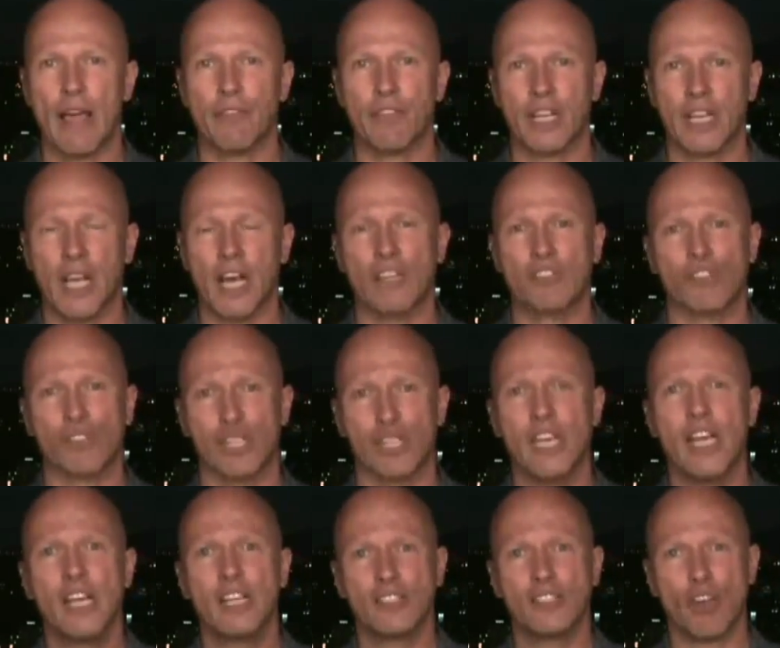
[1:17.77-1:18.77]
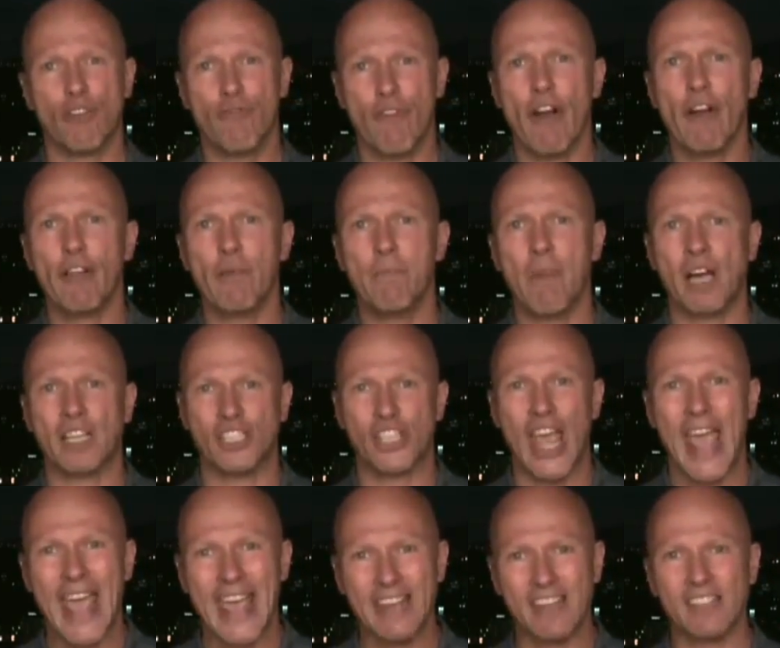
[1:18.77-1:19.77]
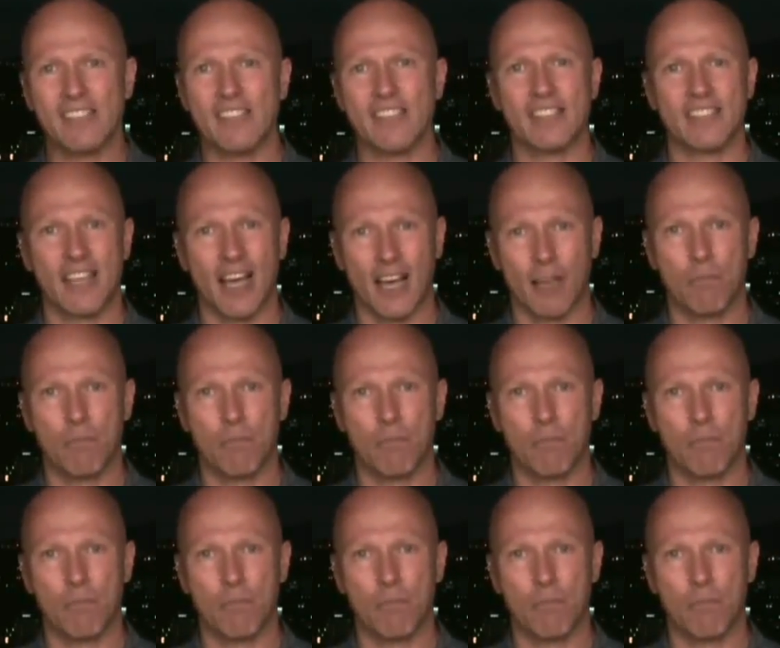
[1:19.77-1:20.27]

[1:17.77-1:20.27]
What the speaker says: around the country. So very much Génesis